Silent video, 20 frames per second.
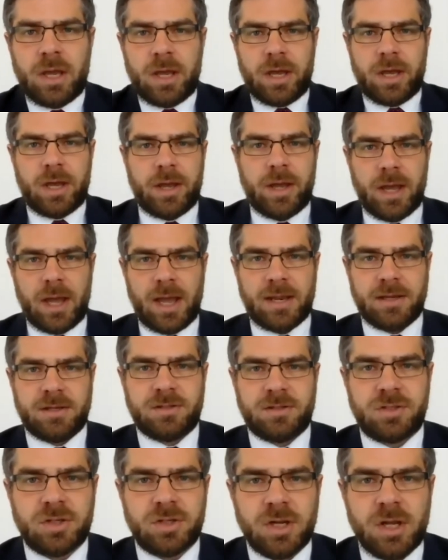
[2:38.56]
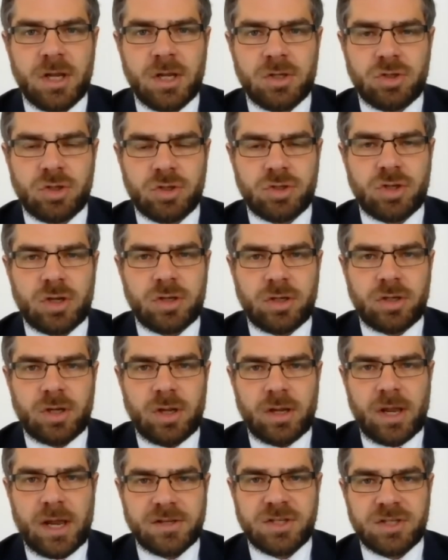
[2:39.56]
uh, and just
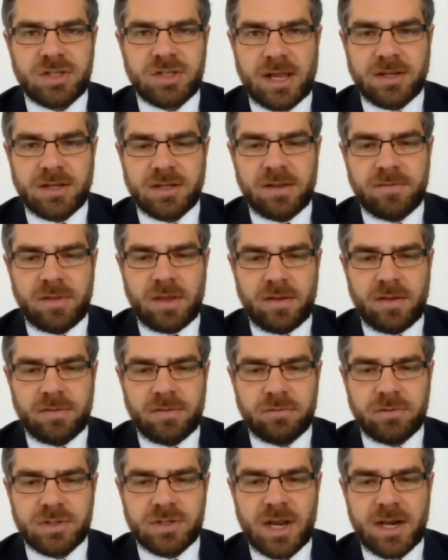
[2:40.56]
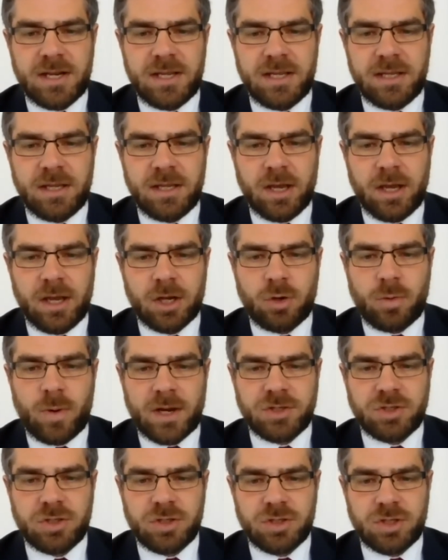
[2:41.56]
as I said, if, if there is any uh,
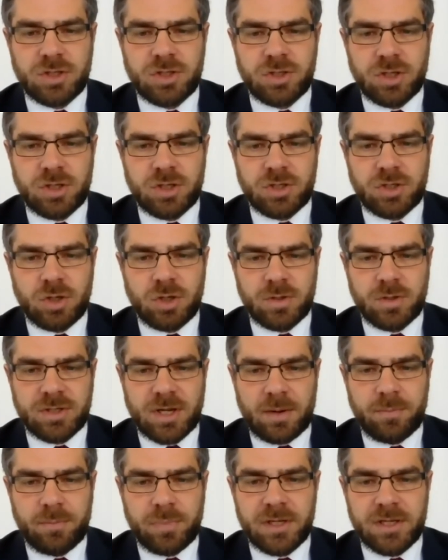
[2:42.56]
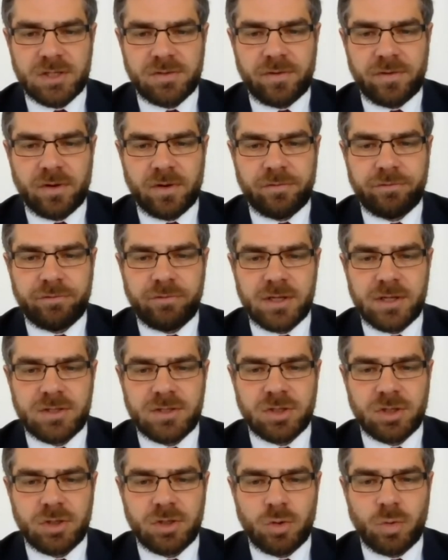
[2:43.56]
questions, as Stuart said, please feel free
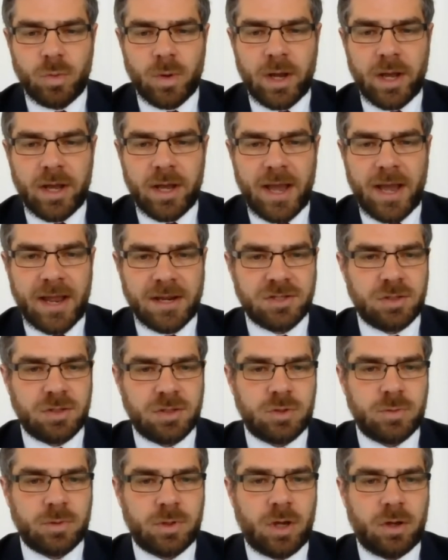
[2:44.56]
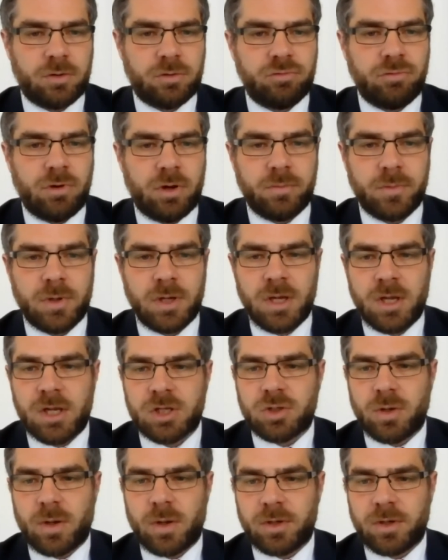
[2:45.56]
to uh, ask them as we're going through.
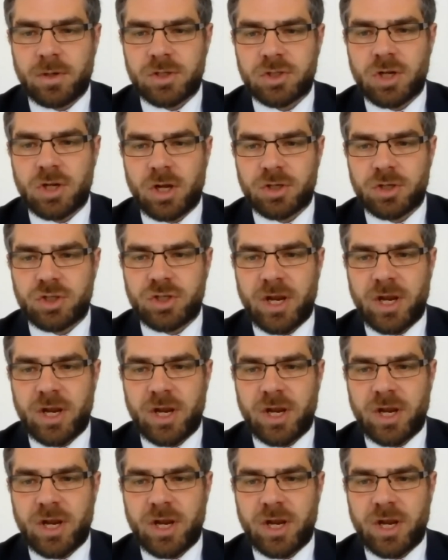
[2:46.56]
So I'm going to start